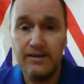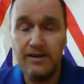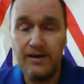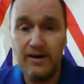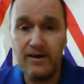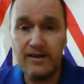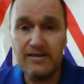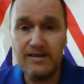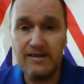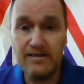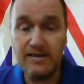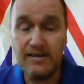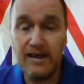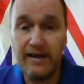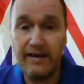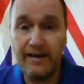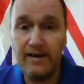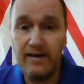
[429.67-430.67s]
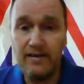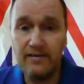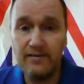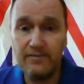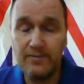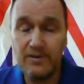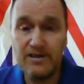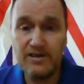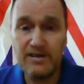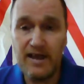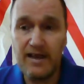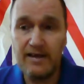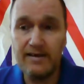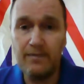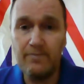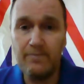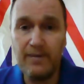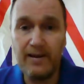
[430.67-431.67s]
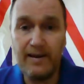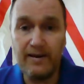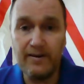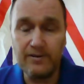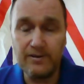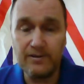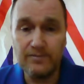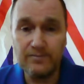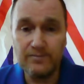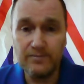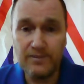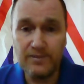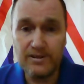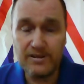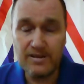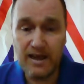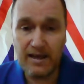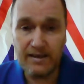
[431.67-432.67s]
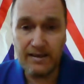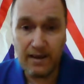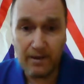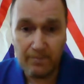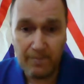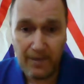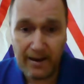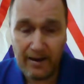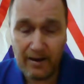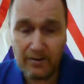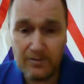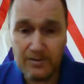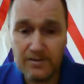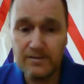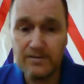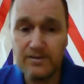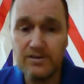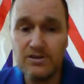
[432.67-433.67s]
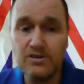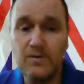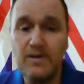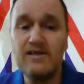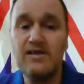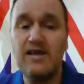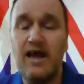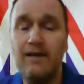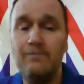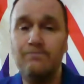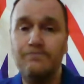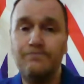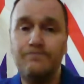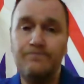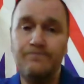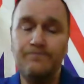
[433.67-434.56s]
united together, we stand unbowed. We stand unbowed to Islam.